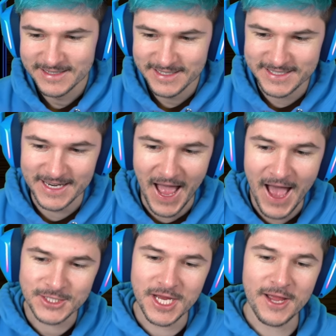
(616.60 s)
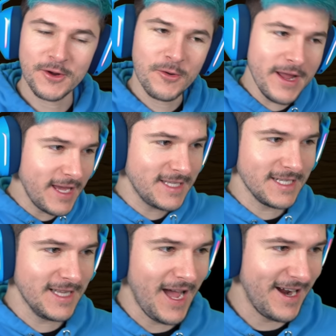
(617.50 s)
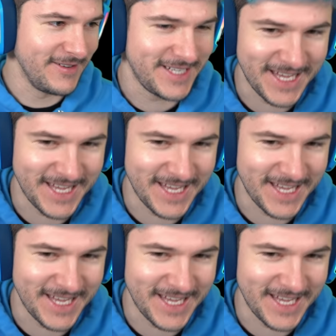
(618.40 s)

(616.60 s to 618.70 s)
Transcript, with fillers: Let's get a hashtag Kreek is a liar. I'm just